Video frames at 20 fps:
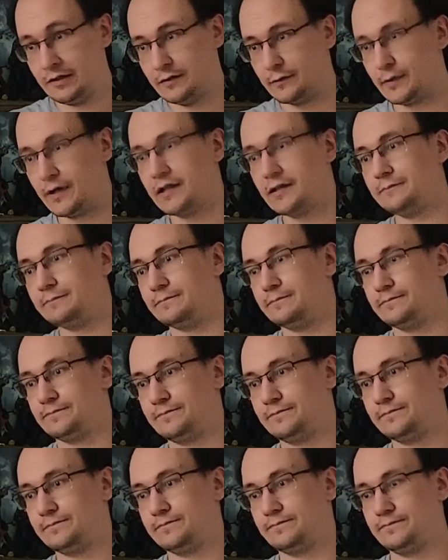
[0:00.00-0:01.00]
Well,
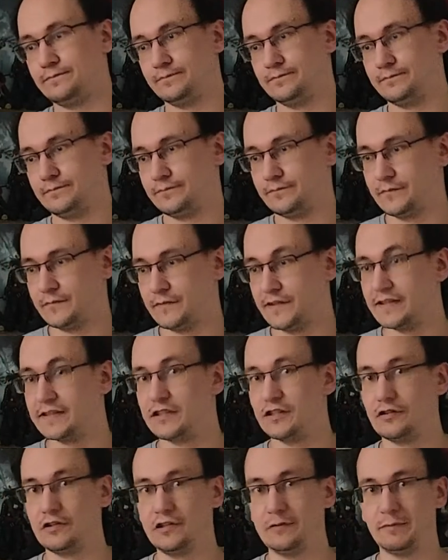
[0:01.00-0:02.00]
that's
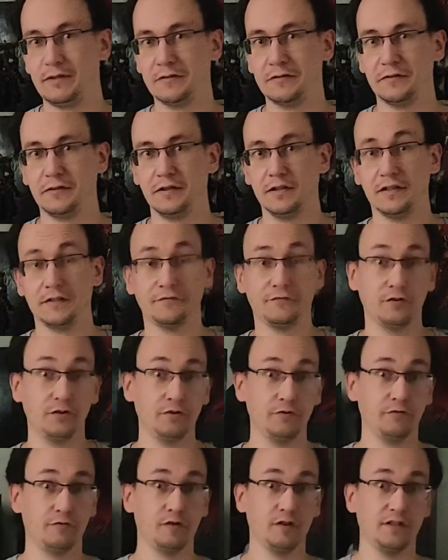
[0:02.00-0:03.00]
all about I got for
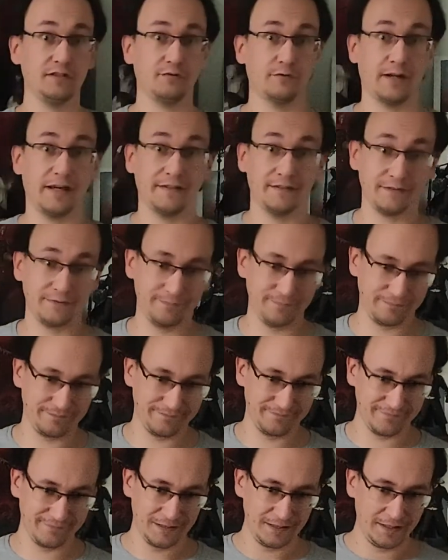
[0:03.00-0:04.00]
you for this rant.
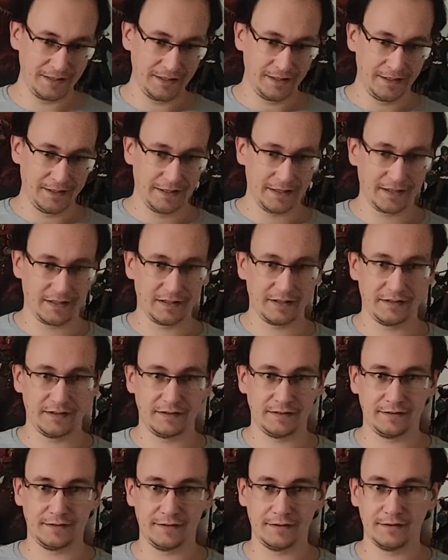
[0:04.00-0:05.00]

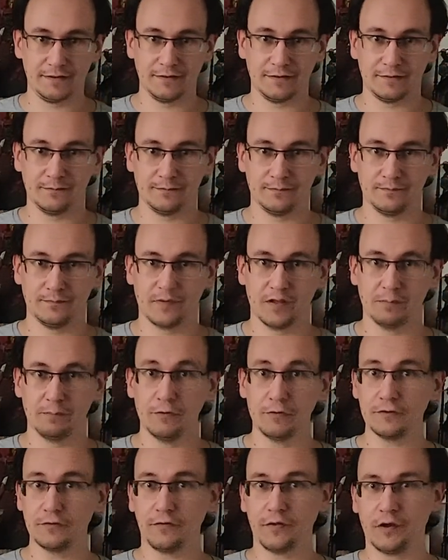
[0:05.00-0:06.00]
And
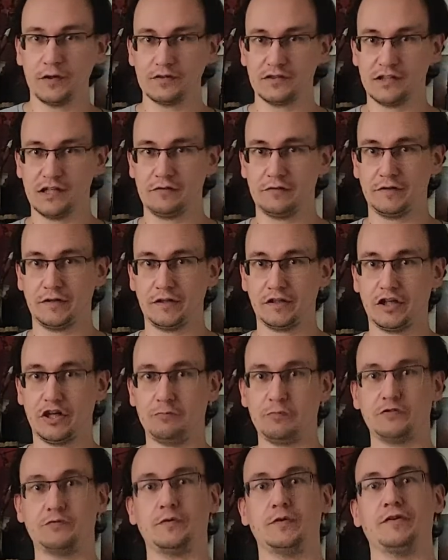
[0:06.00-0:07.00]
put your thoughts down in the
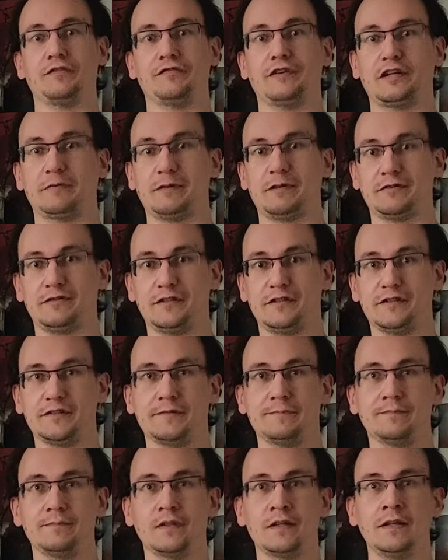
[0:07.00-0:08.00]
comments what you think about this.
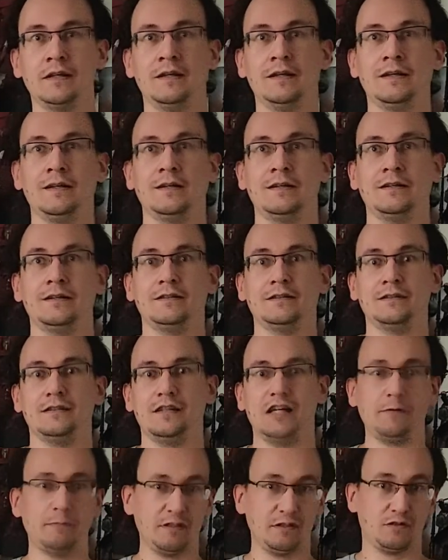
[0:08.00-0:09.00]

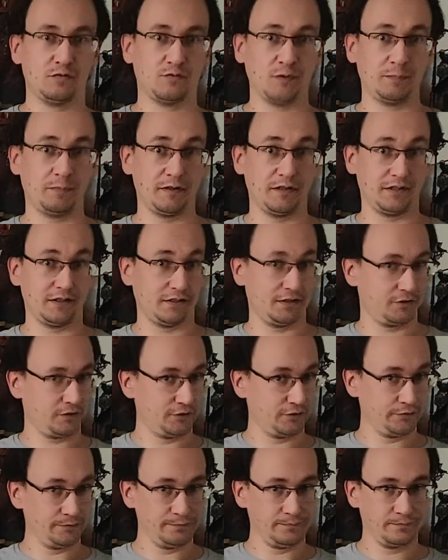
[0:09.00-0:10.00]
I've been
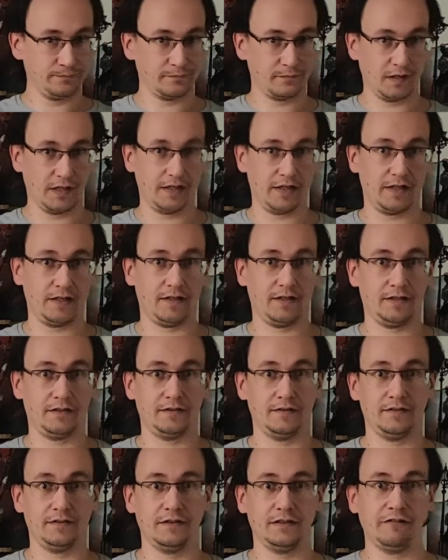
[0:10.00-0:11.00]
Swippy92,
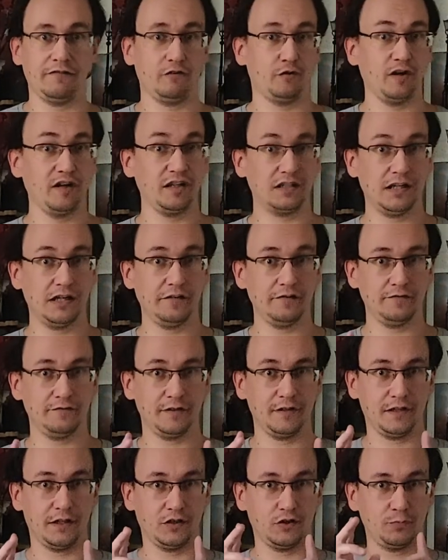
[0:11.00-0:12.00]
and have a great life,
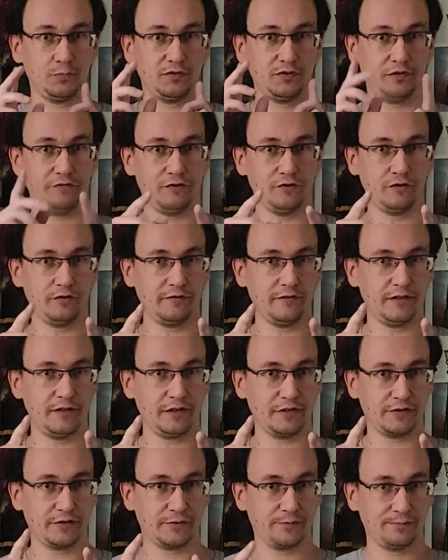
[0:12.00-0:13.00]
and I hope to see you in future
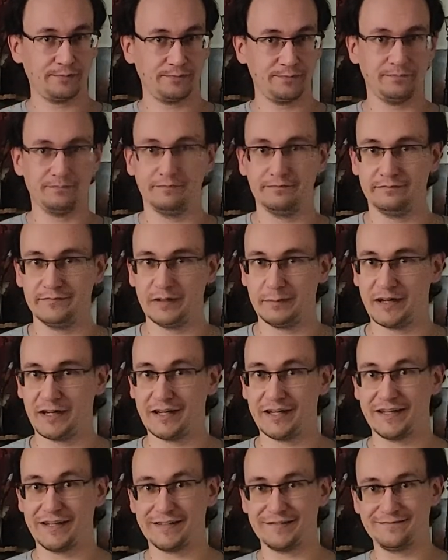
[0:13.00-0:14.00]
videos. Bye
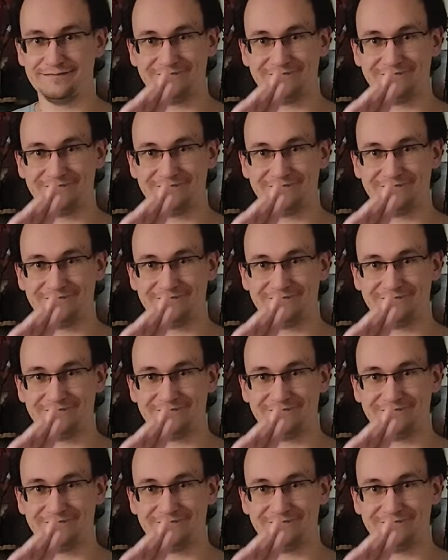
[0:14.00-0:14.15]
bye.